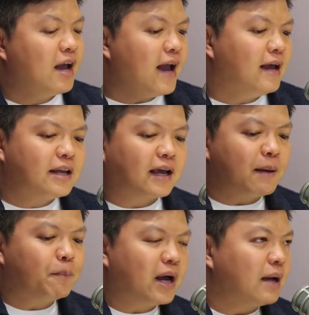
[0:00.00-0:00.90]
And they
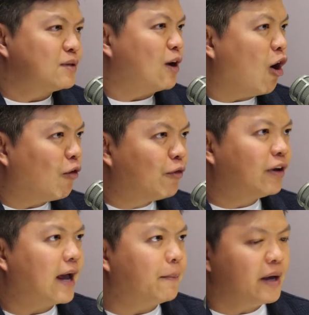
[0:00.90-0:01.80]
can perhaps
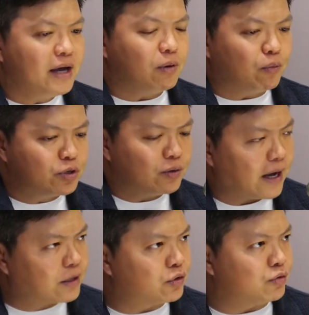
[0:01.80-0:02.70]
offer them, hey, would you
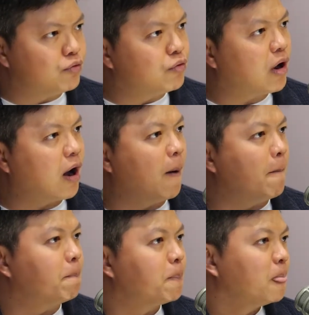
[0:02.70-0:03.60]
like to
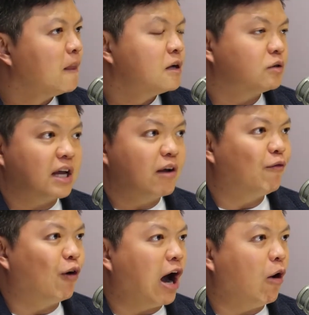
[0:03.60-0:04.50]
sign up
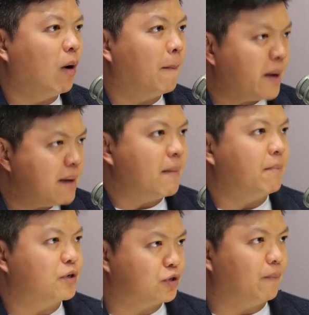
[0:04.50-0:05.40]
for our paid
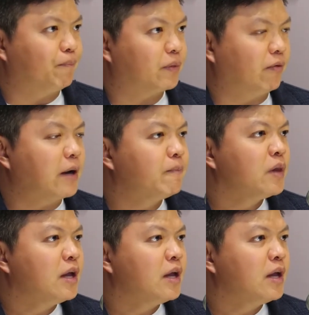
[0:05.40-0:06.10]
membership, right?